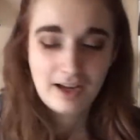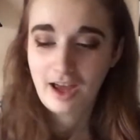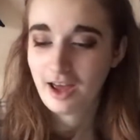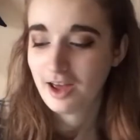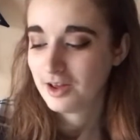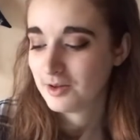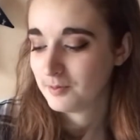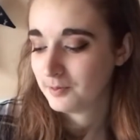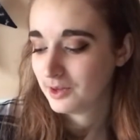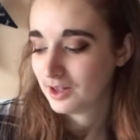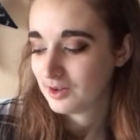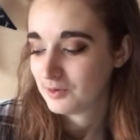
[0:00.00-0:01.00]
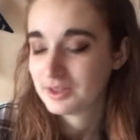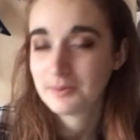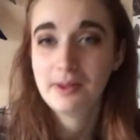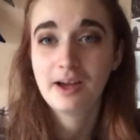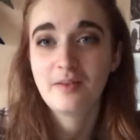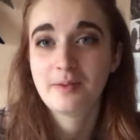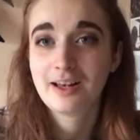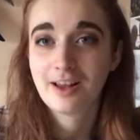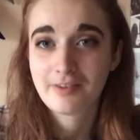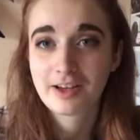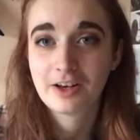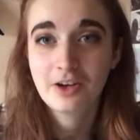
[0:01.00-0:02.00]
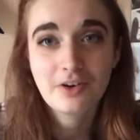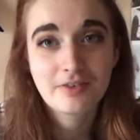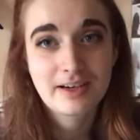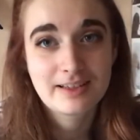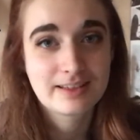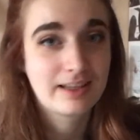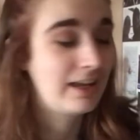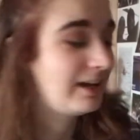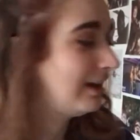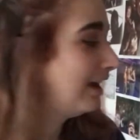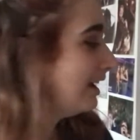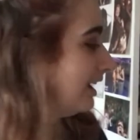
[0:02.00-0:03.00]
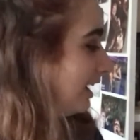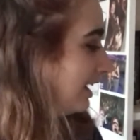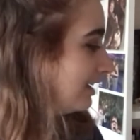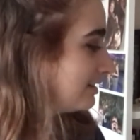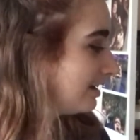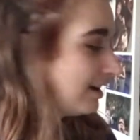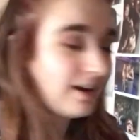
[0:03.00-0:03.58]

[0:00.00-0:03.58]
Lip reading: but something I've been loving a lot recently is